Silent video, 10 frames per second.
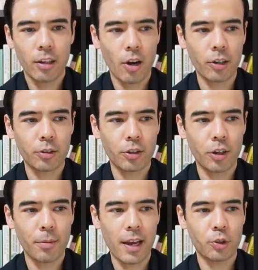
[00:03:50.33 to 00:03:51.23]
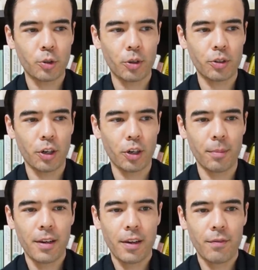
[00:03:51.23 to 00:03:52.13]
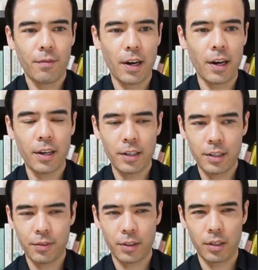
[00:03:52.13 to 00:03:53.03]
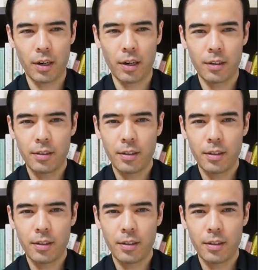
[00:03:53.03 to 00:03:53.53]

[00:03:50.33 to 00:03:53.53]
long term and short term, very different here.